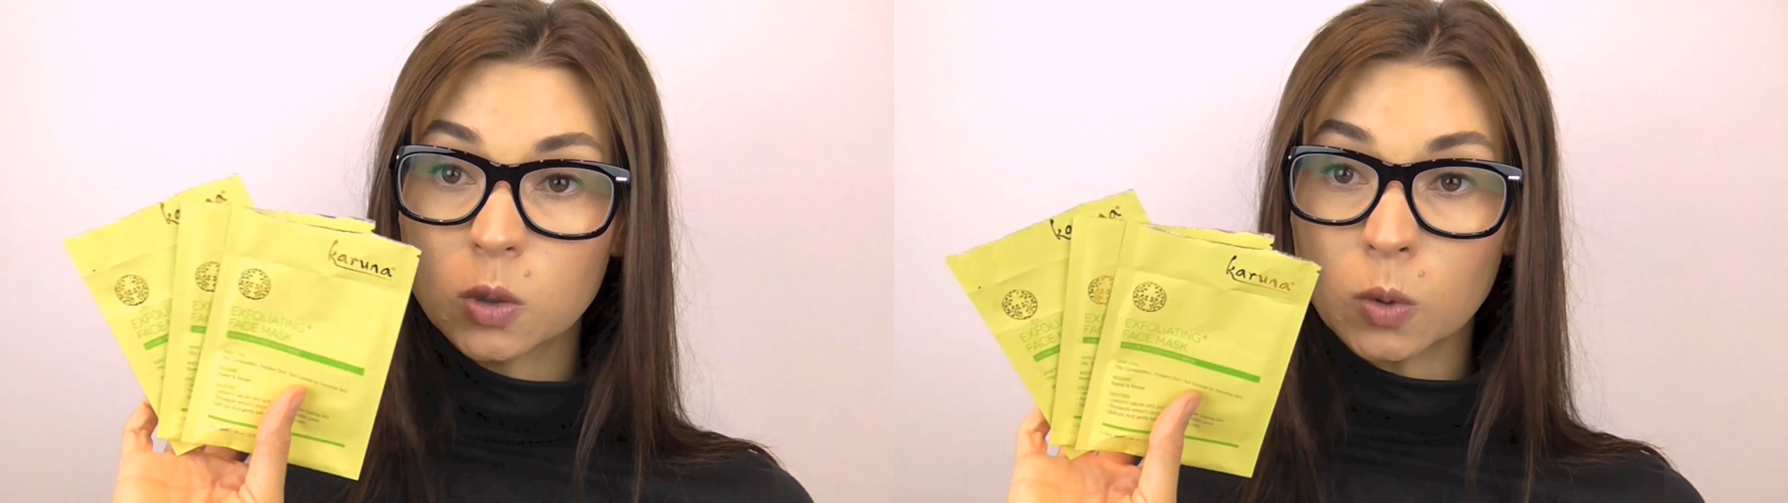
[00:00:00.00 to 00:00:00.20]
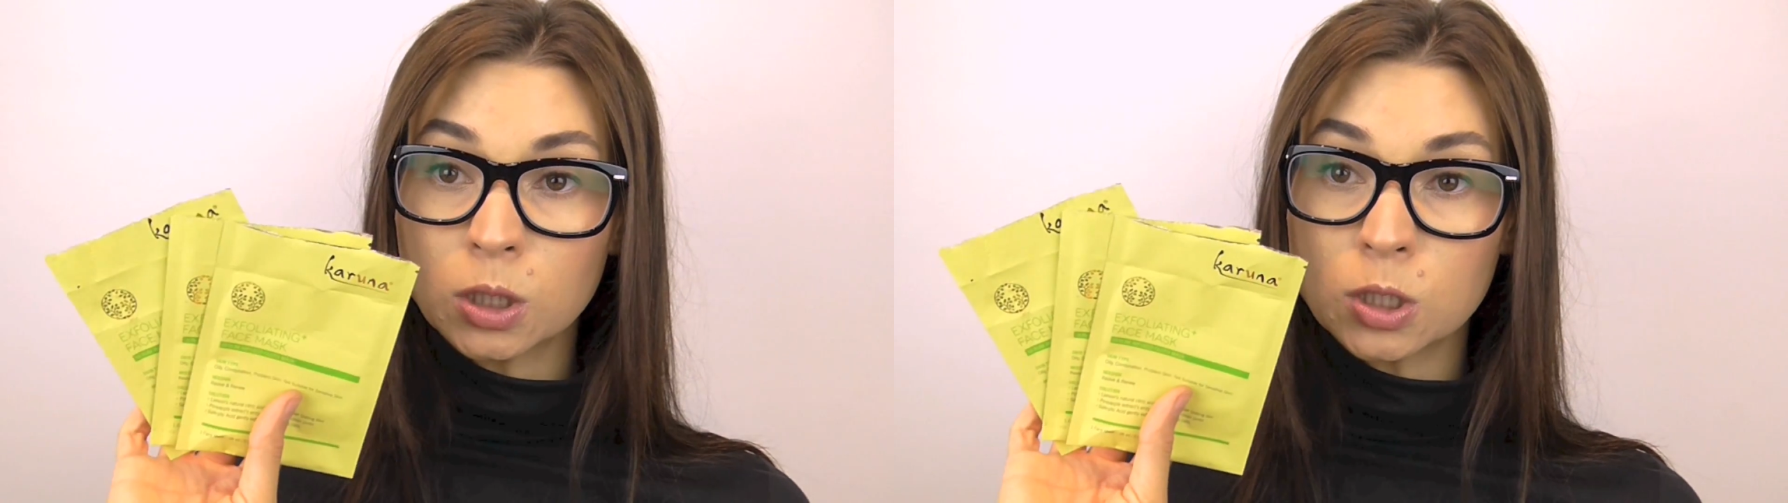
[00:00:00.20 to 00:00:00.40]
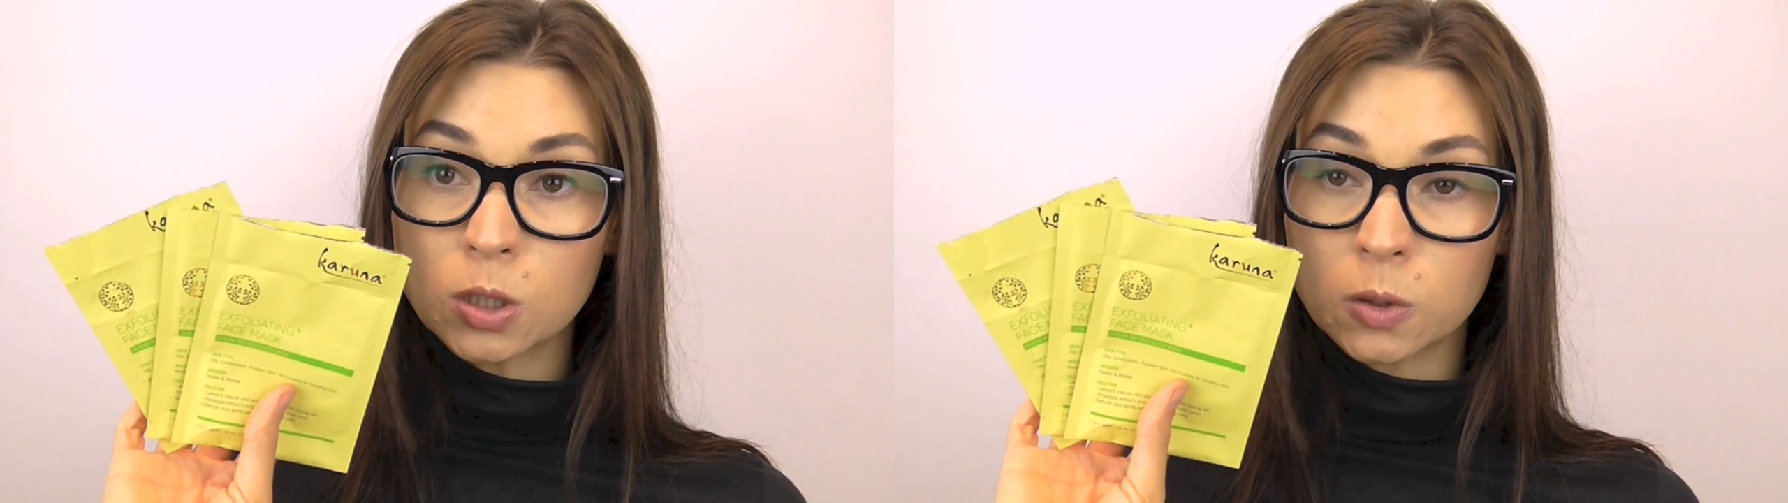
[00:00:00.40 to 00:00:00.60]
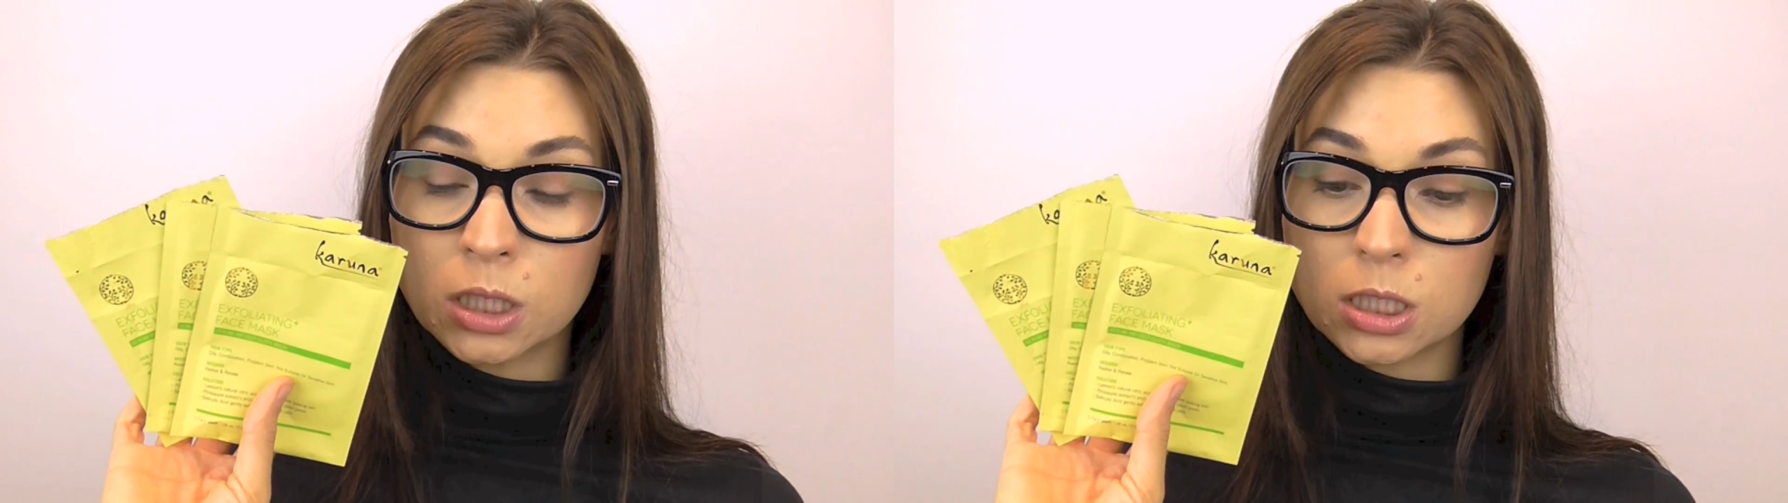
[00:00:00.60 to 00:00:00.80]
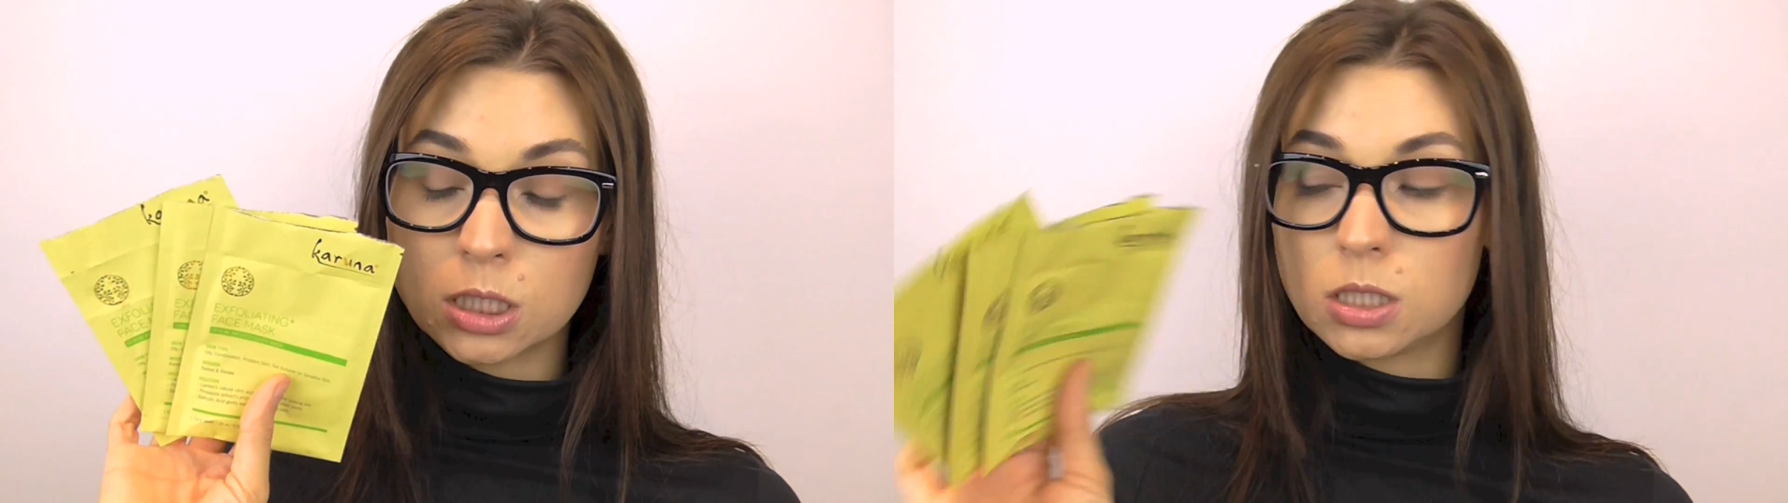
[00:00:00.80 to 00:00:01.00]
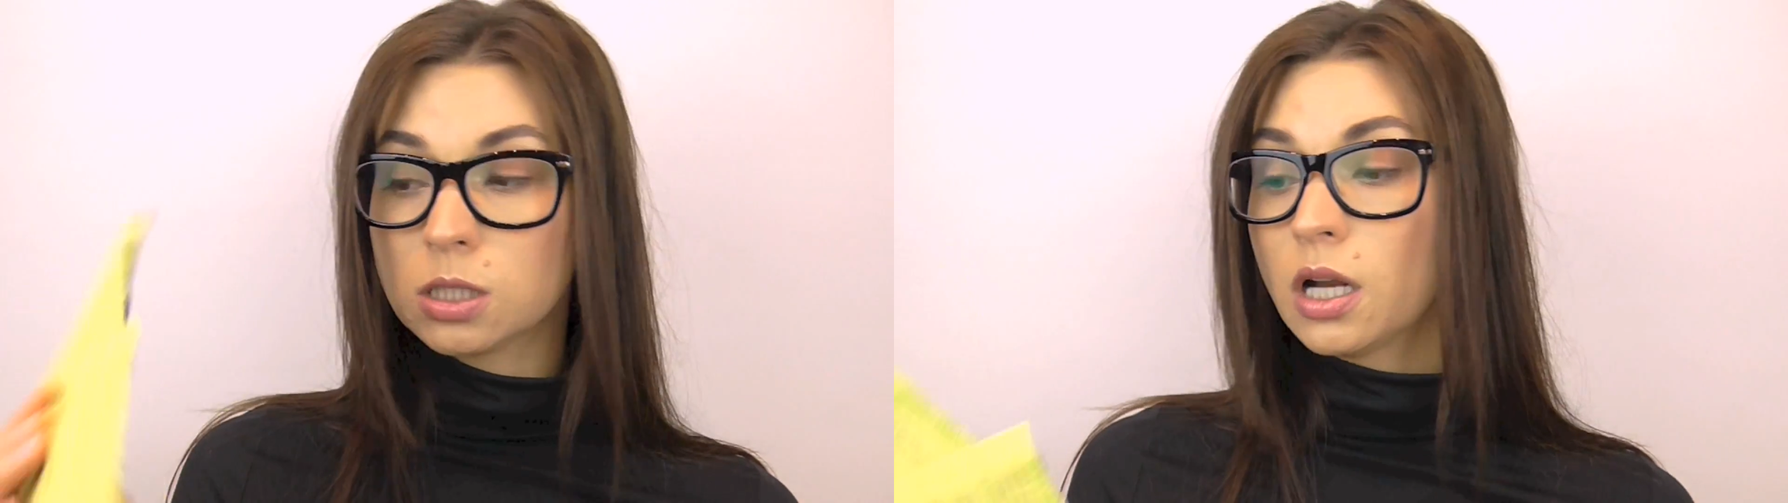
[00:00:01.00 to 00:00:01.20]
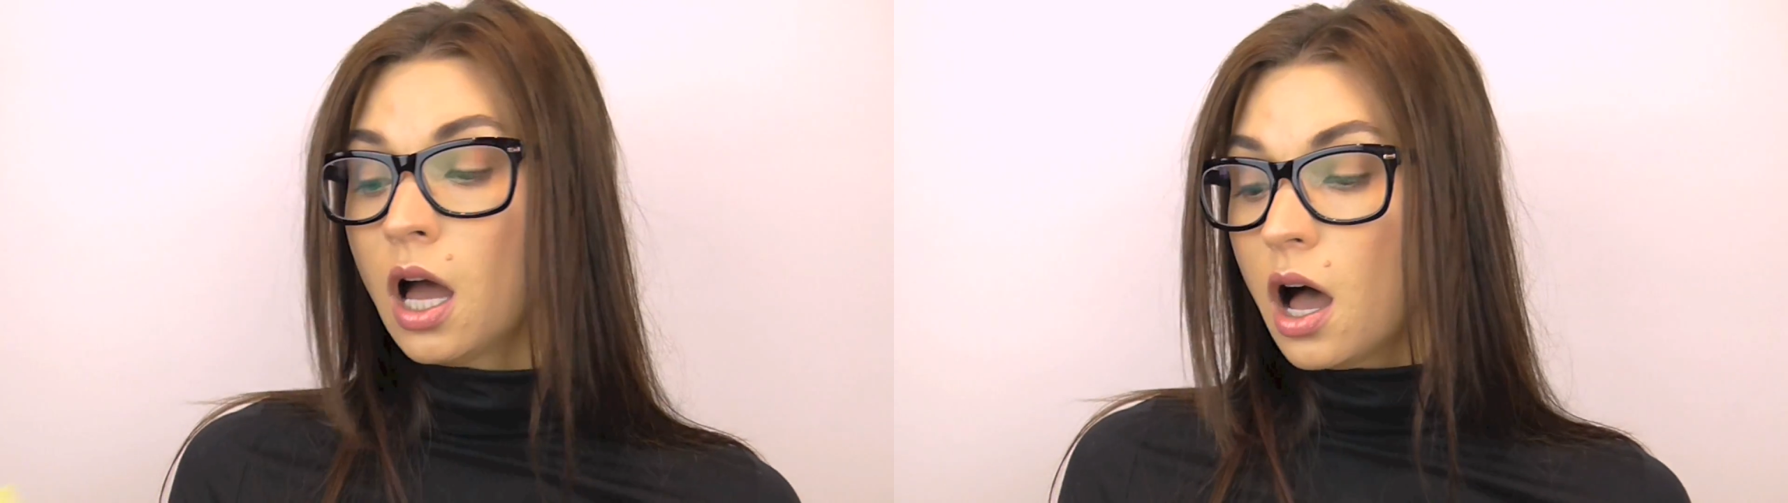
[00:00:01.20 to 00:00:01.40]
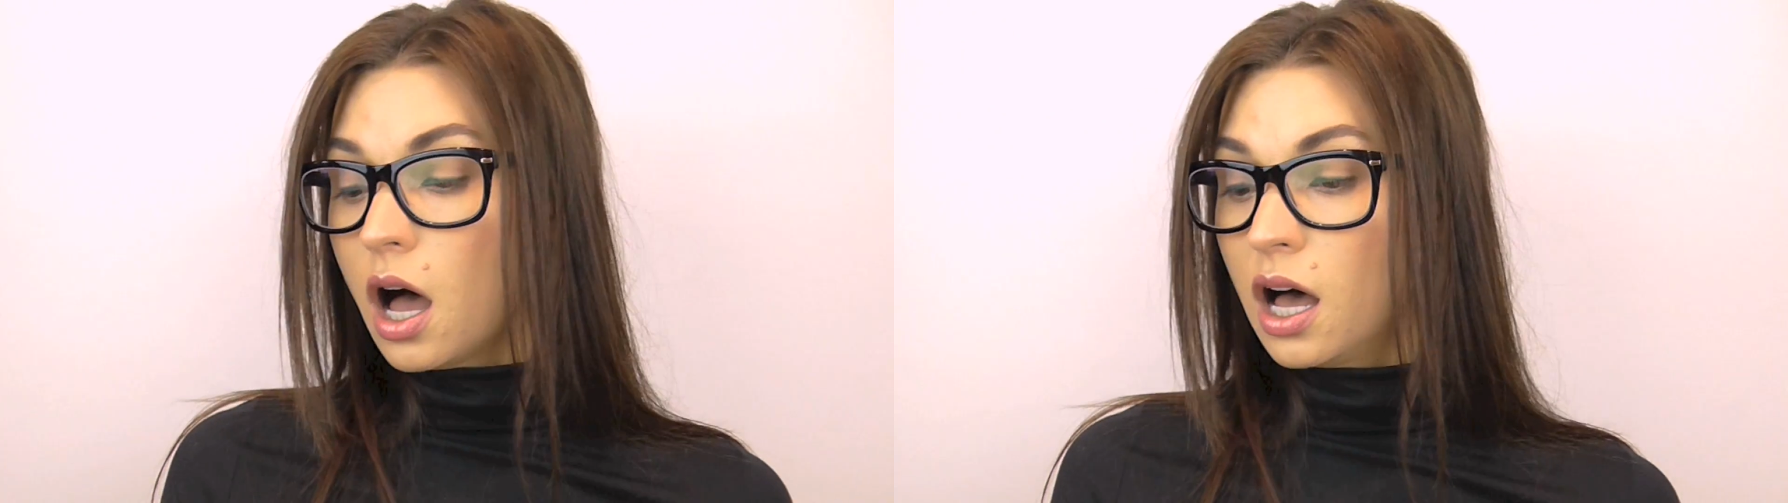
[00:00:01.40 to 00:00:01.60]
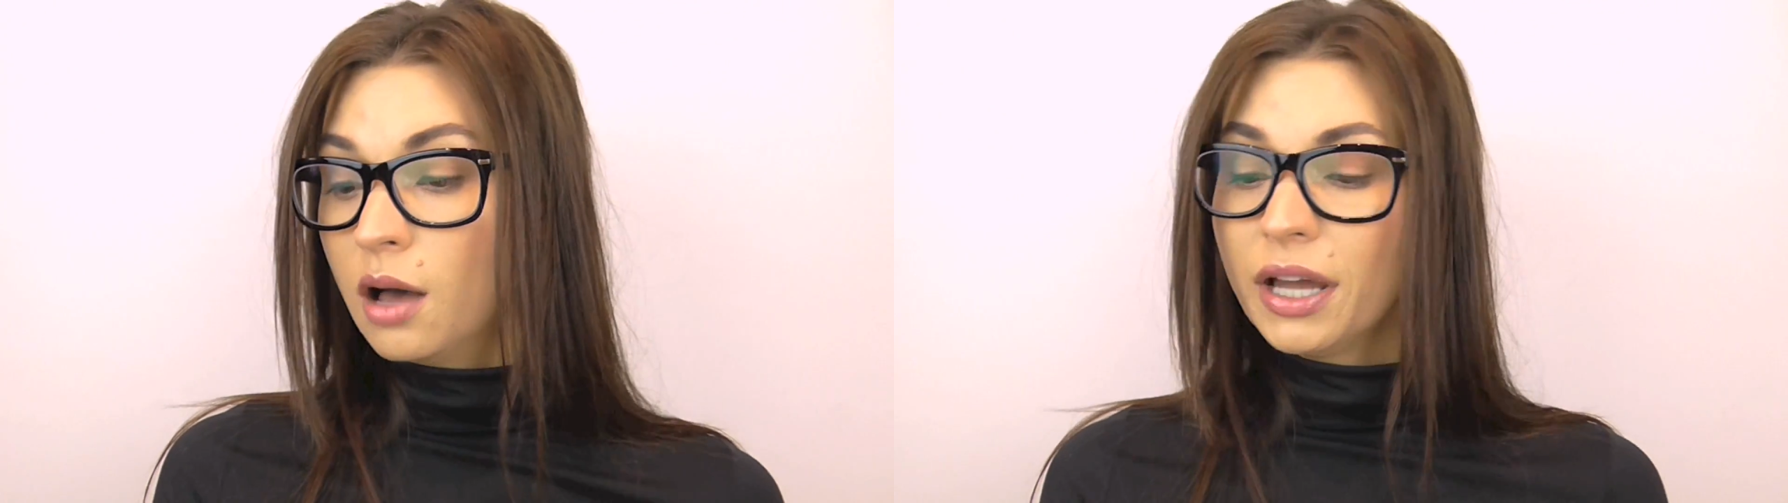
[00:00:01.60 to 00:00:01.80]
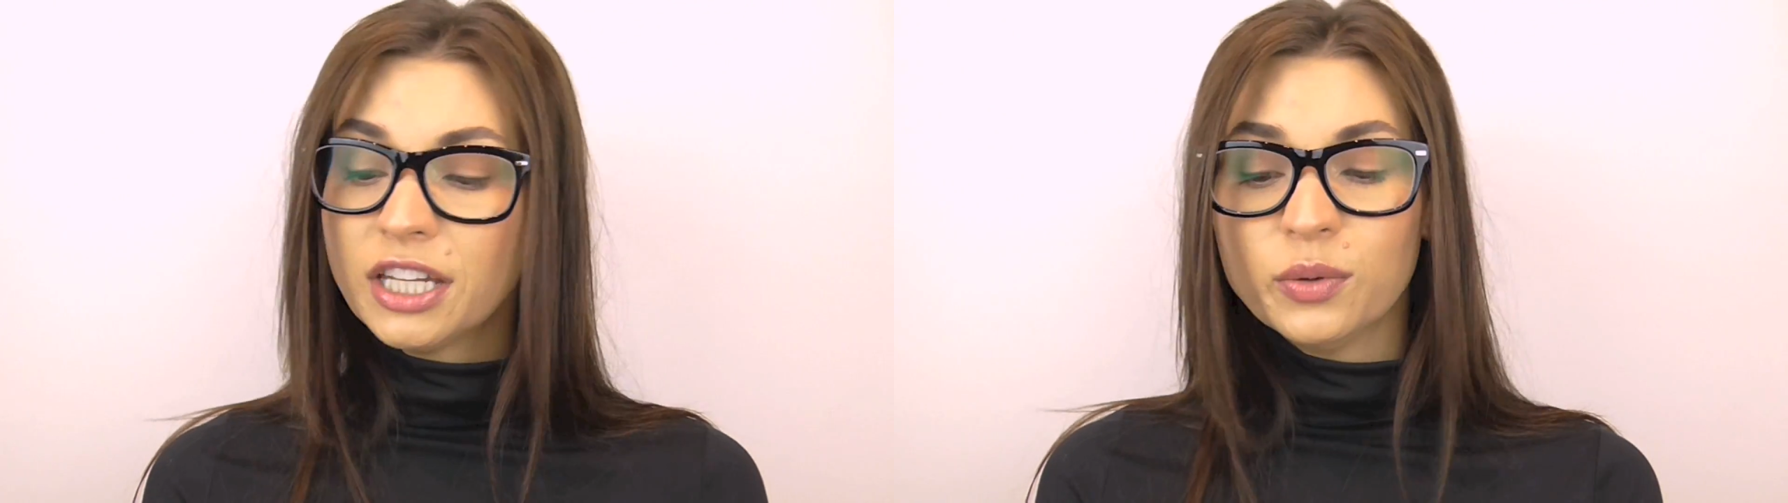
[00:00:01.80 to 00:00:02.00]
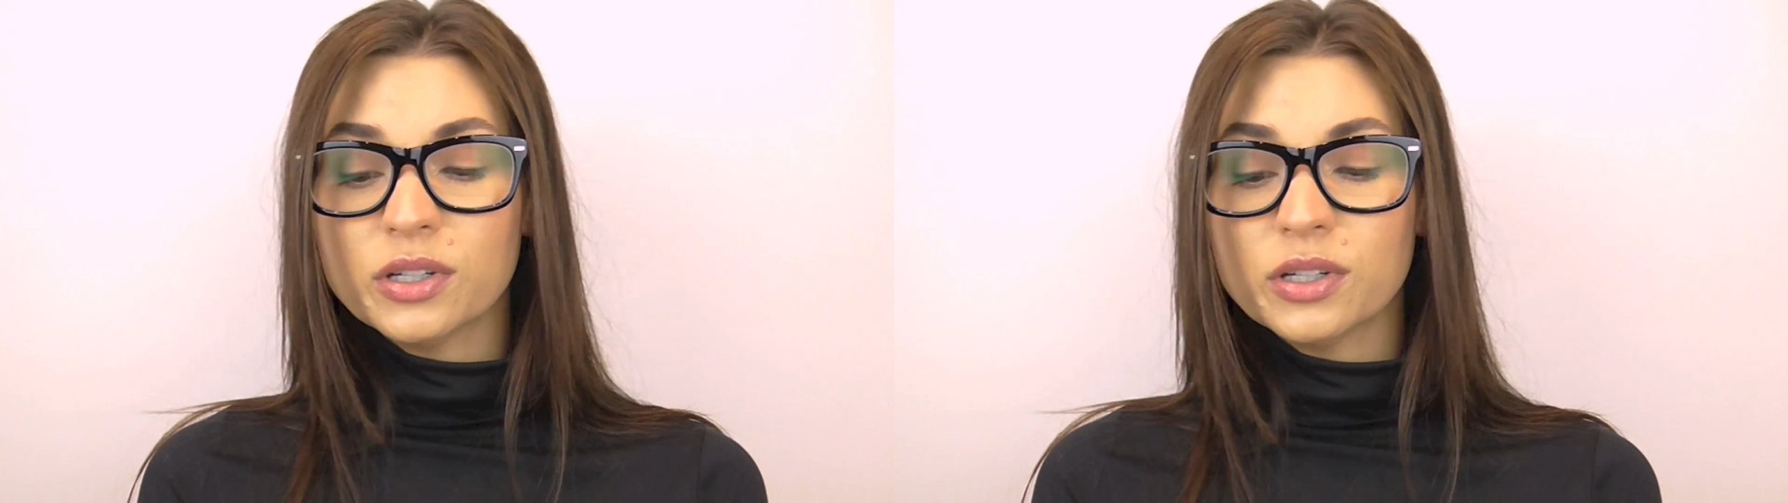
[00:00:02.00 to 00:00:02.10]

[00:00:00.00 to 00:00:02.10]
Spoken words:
1, 2, 3, and you